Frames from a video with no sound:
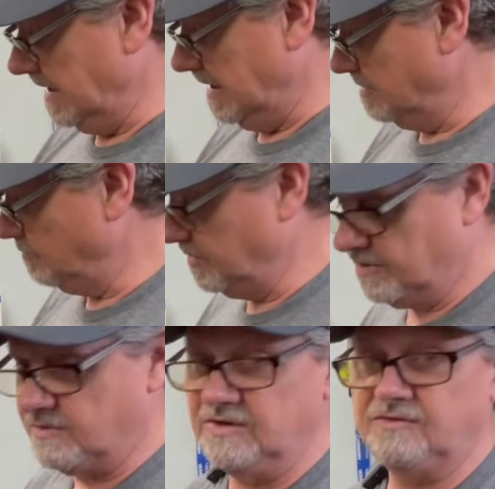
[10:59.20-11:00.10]
in with
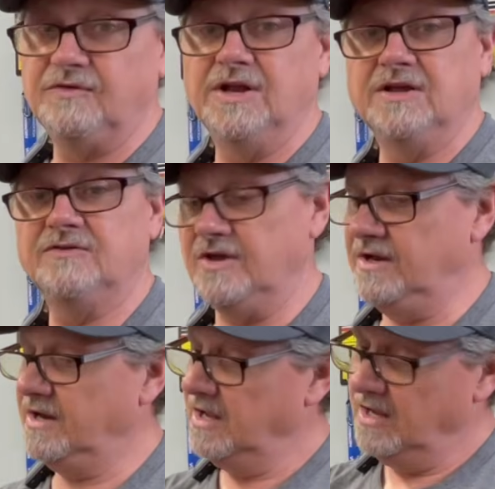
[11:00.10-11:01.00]
grease fittings
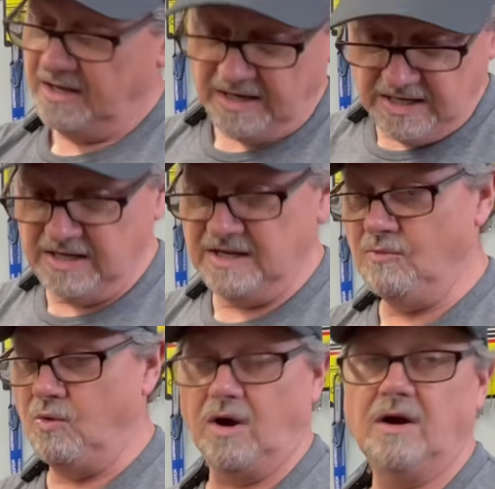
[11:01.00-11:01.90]
in
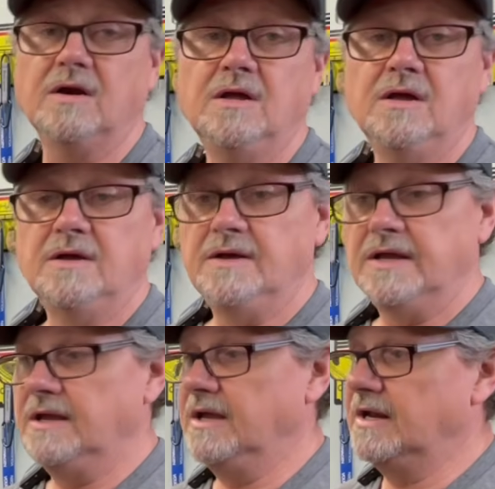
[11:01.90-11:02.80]
anymore.
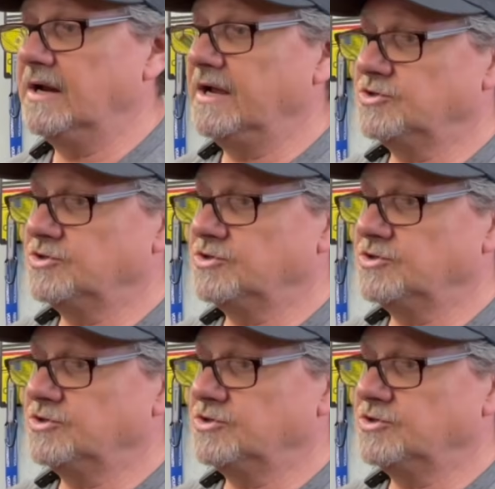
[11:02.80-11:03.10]
And I